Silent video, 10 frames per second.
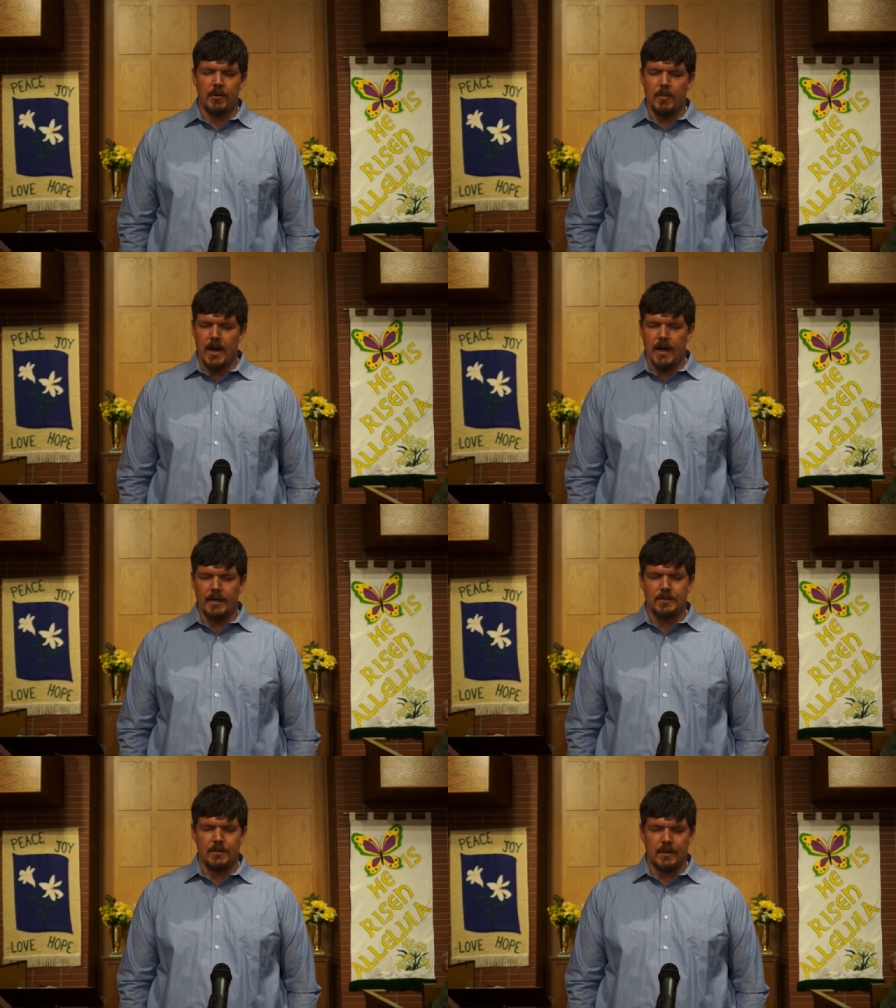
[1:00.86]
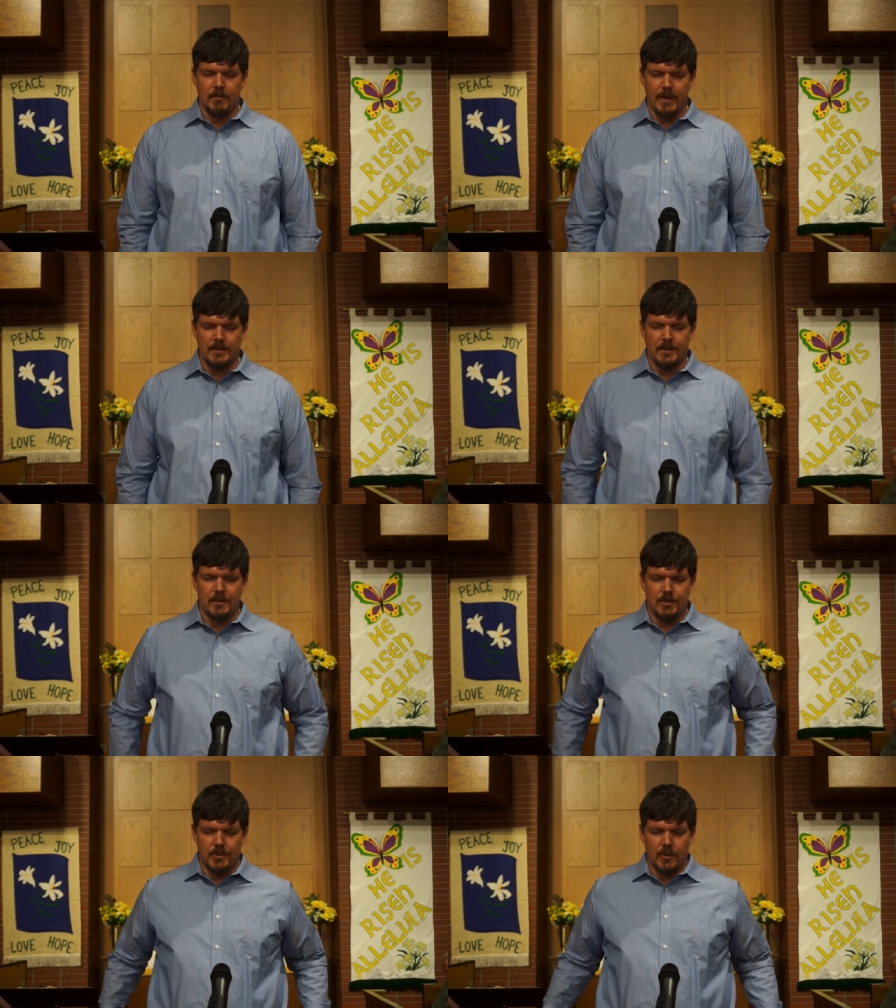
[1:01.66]
our minds to the message
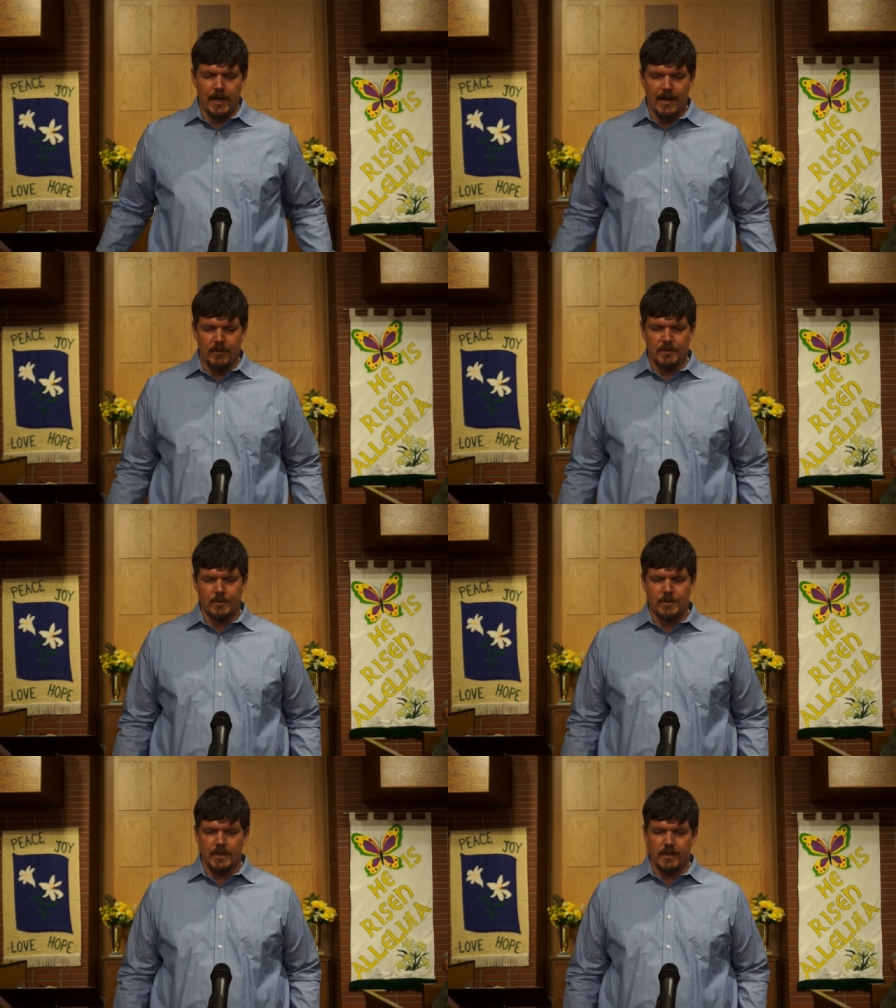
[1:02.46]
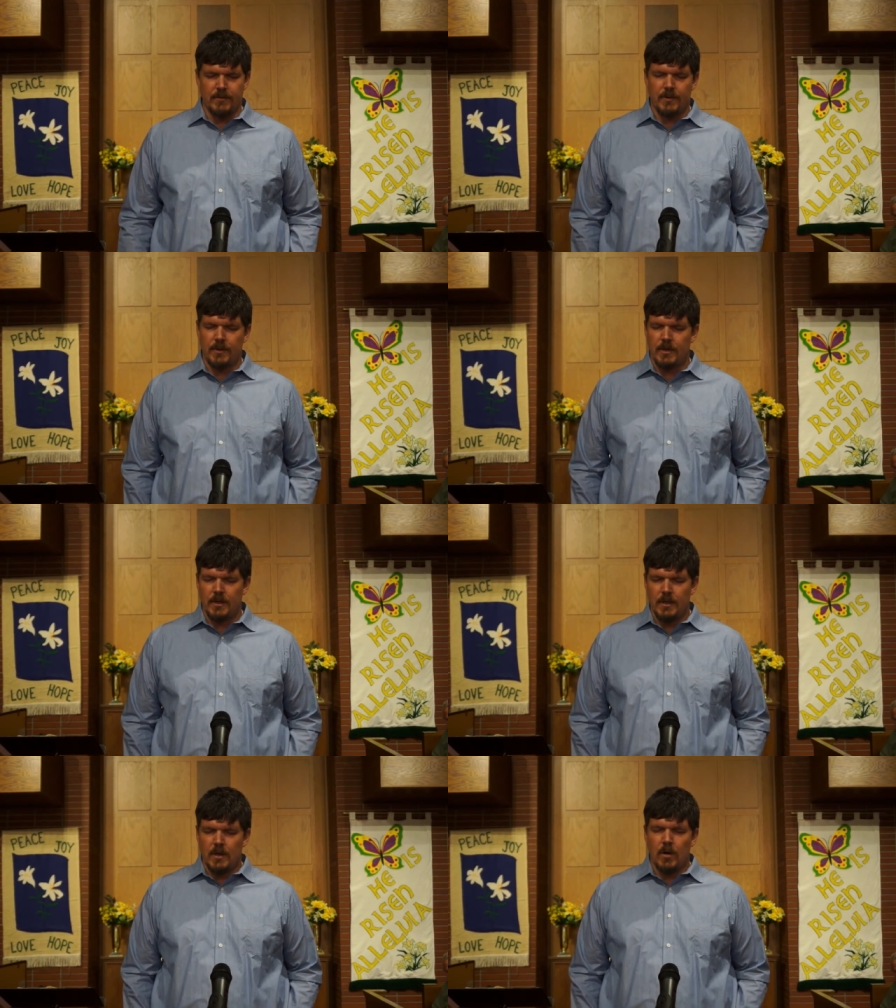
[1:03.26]
that you would have us receive.
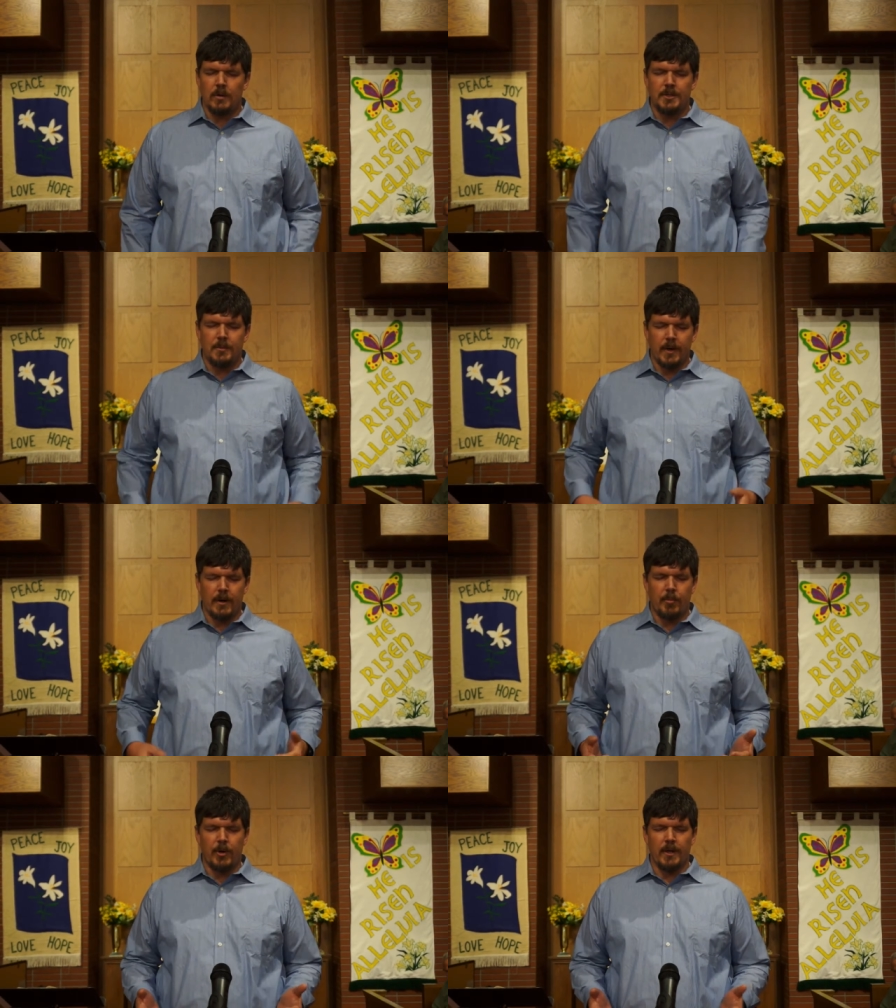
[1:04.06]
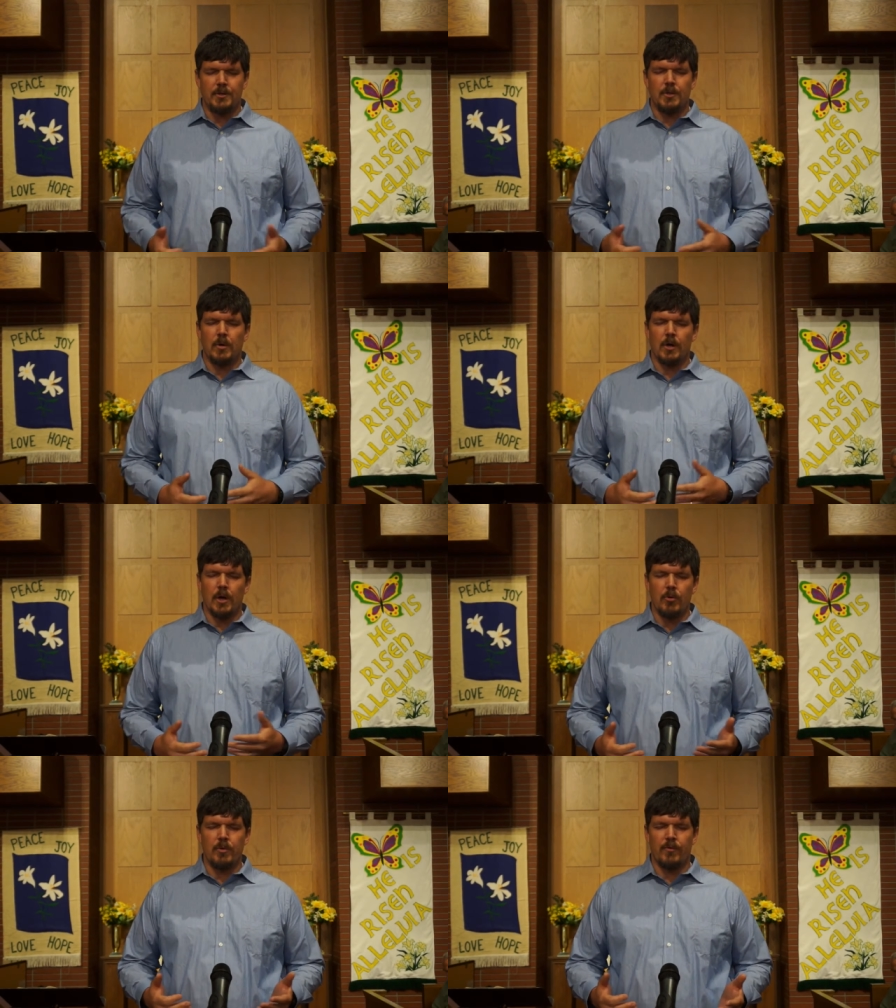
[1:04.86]
Holy Spirit, I pray that you will
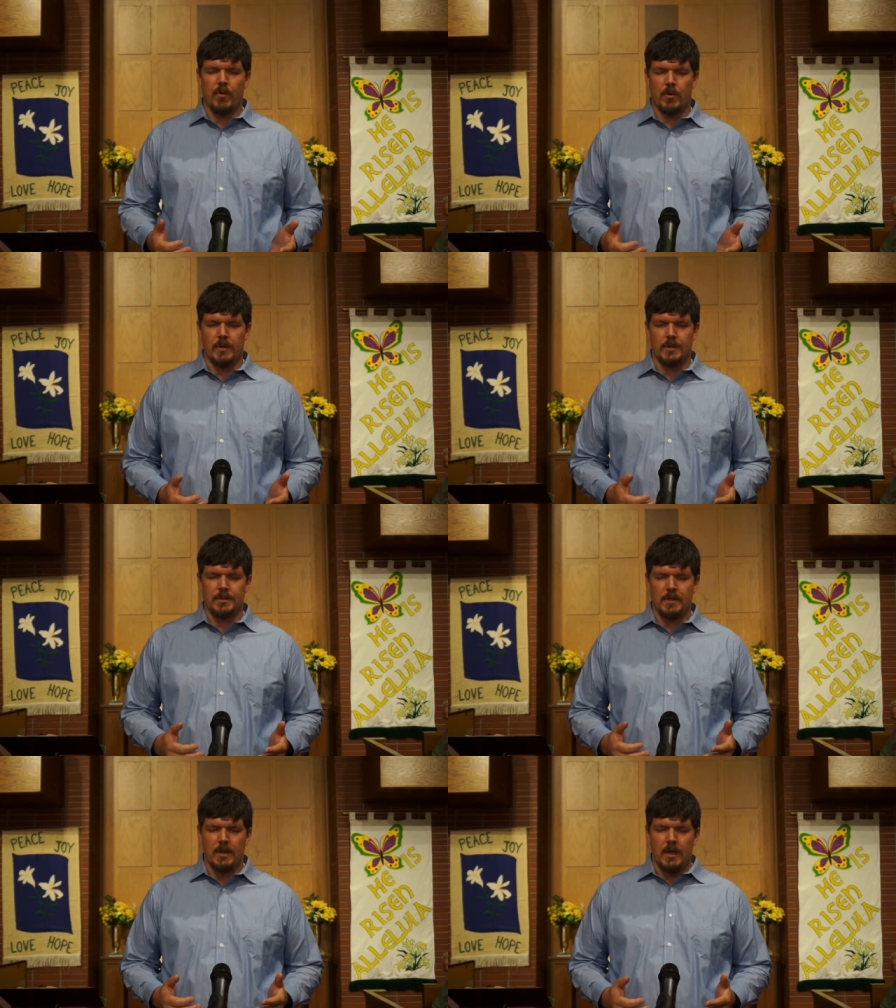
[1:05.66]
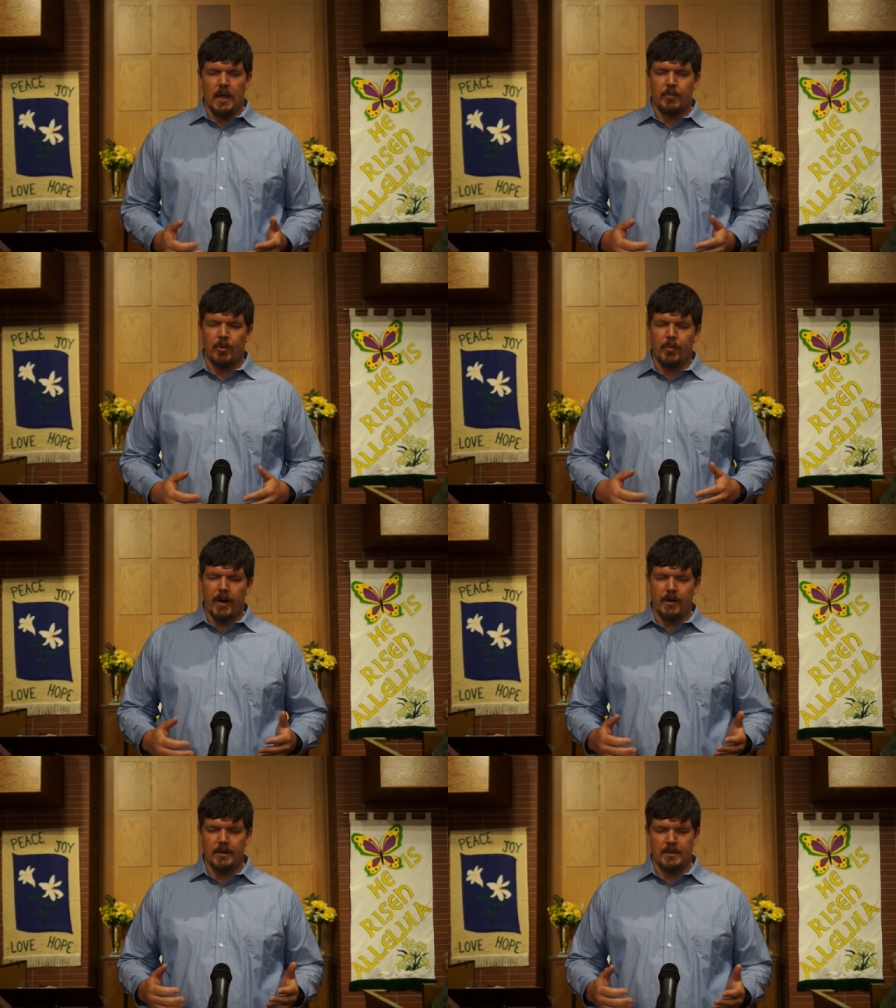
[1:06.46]
go before us and
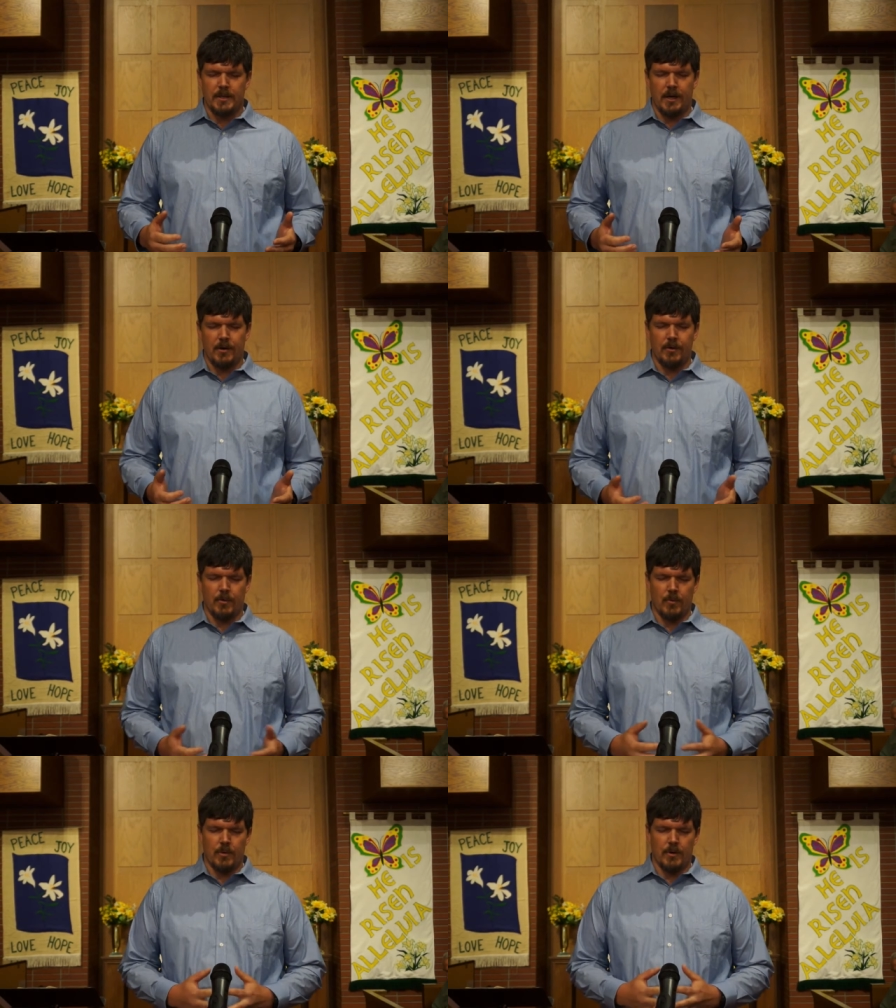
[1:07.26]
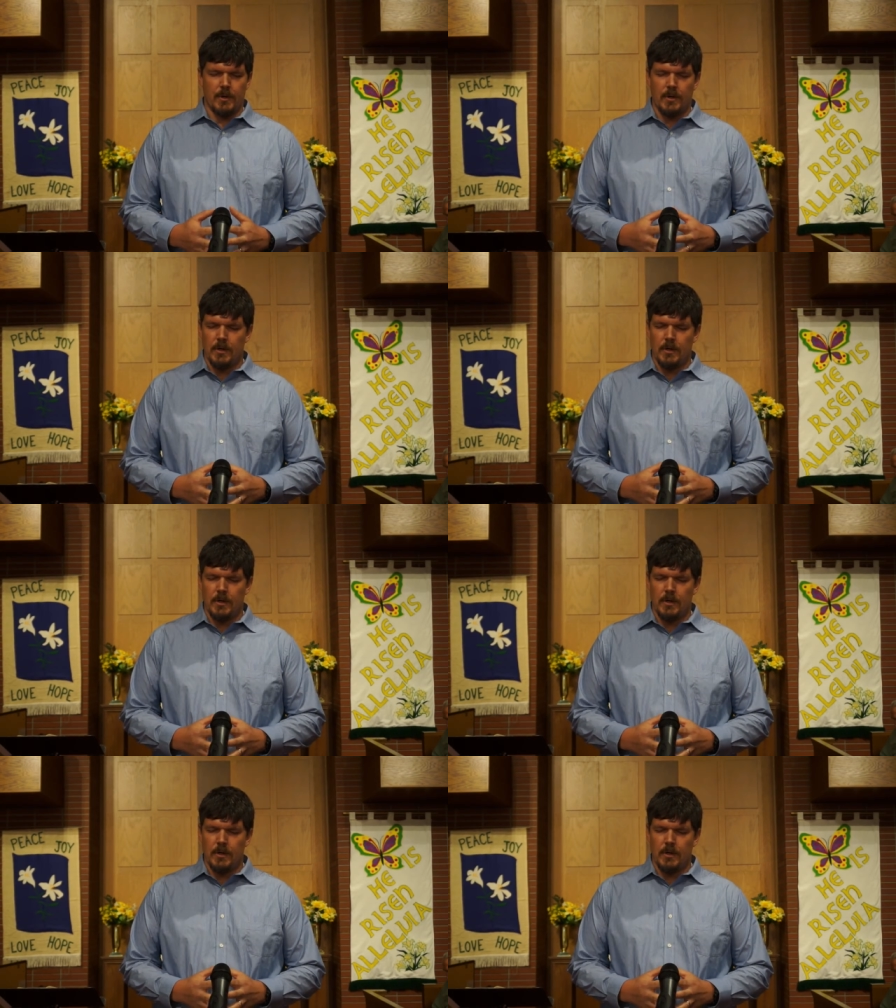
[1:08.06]
prepare us to hear your word.